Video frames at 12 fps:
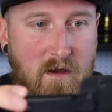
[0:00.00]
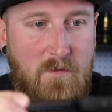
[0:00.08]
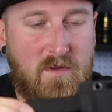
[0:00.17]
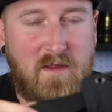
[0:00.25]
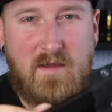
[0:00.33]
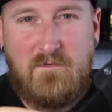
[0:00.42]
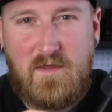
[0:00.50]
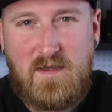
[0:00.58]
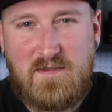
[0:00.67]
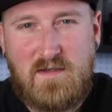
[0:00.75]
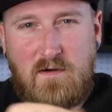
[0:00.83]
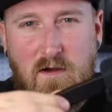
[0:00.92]
I believe
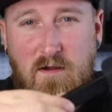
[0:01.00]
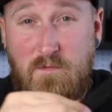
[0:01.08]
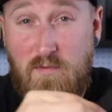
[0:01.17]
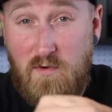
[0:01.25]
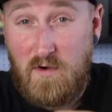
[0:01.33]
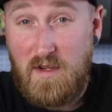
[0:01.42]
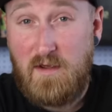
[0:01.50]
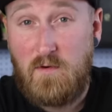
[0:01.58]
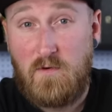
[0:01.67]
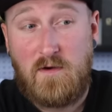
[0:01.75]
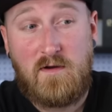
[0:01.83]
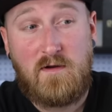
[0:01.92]
these are on
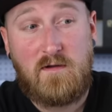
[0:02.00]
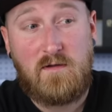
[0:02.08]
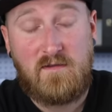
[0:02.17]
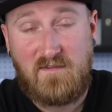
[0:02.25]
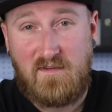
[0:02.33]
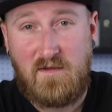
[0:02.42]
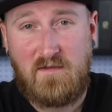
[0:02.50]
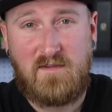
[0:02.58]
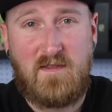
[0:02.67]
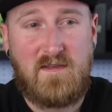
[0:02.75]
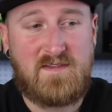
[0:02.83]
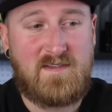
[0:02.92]
pre-order still
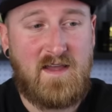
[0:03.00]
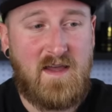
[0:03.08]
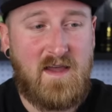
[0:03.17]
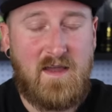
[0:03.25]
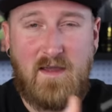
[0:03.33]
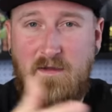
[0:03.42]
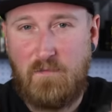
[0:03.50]
to this day,